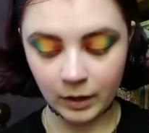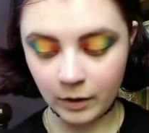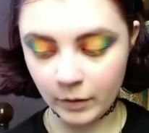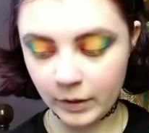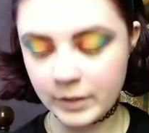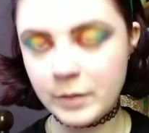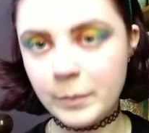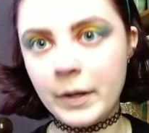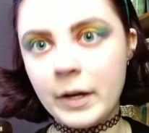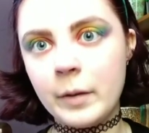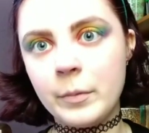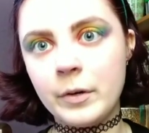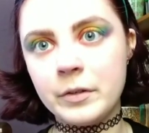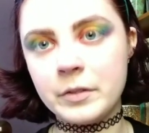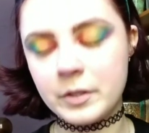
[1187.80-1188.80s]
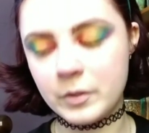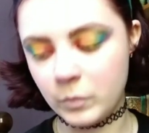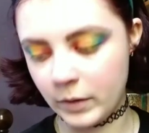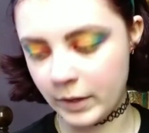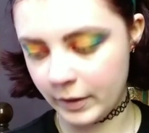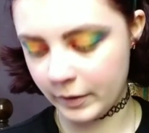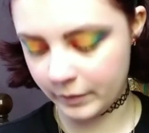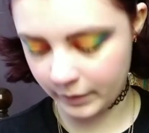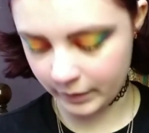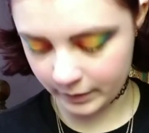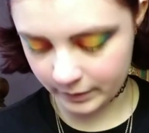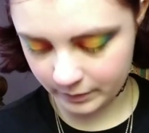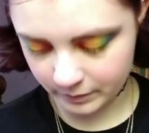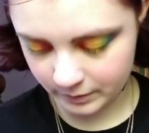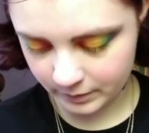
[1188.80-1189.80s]
Oh, I did my eyebrows as well.
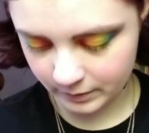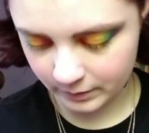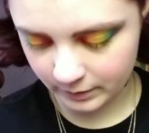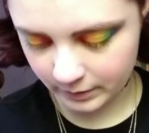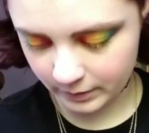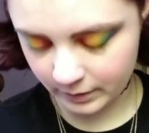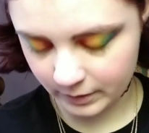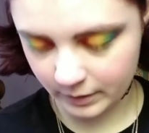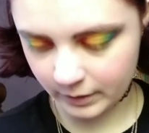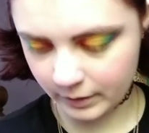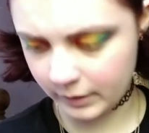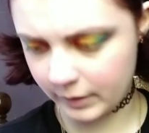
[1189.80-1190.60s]
I used the